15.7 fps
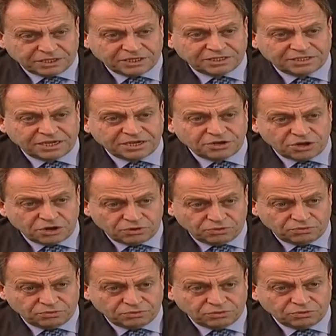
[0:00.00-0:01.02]
is they know
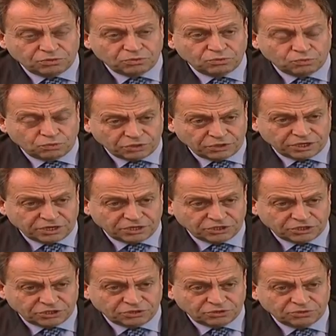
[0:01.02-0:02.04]
what they're
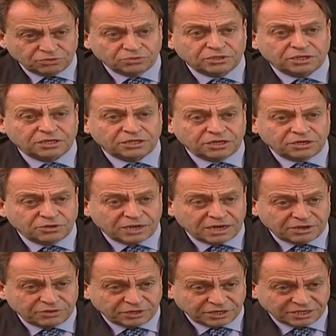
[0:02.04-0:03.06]
going to do and they know
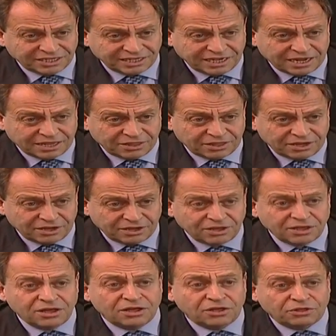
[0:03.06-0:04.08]
how they're going to get there.
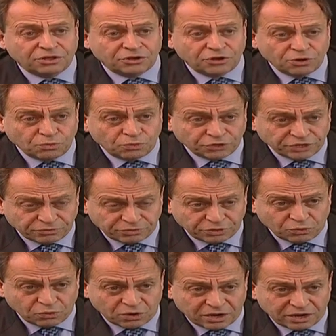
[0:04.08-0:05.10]
They know what it
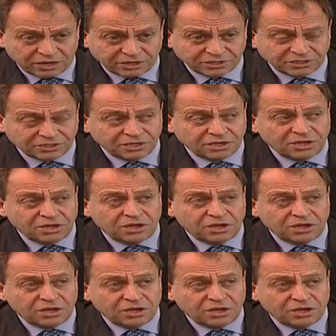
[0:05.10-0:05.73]
requires.